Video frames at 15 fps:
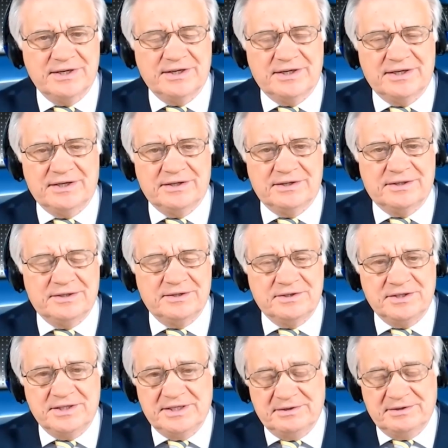
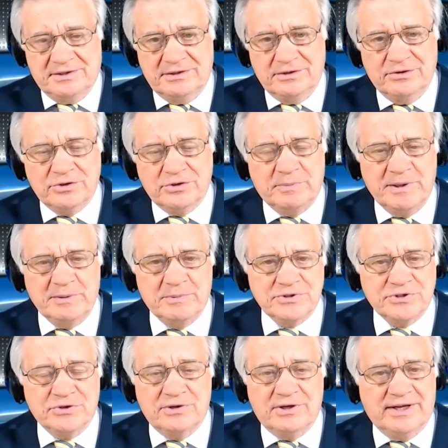the local people
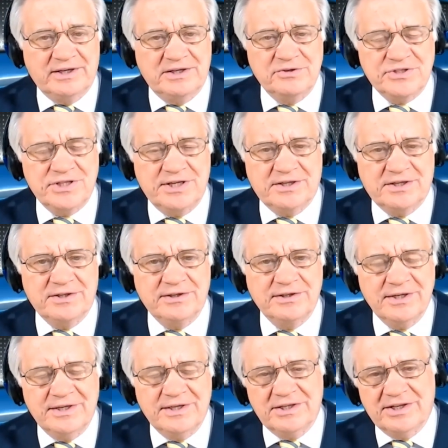don't like you taking
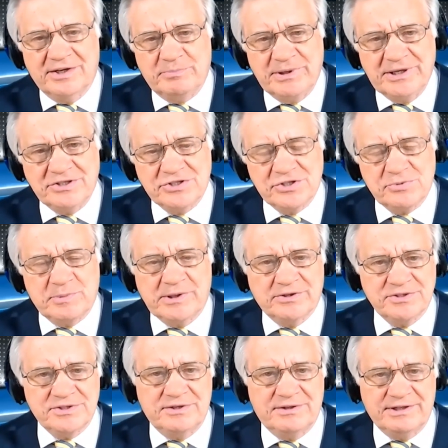their pictures
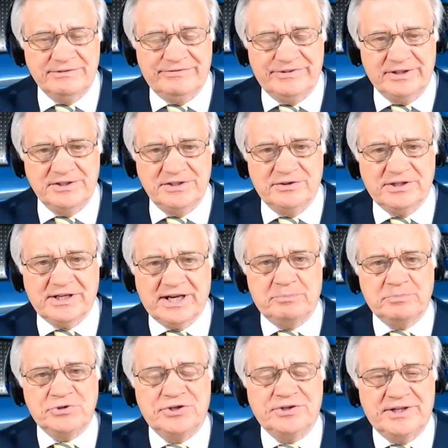because they feel you're
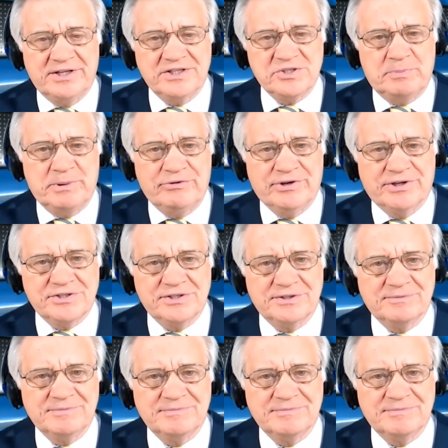capturing their spirit.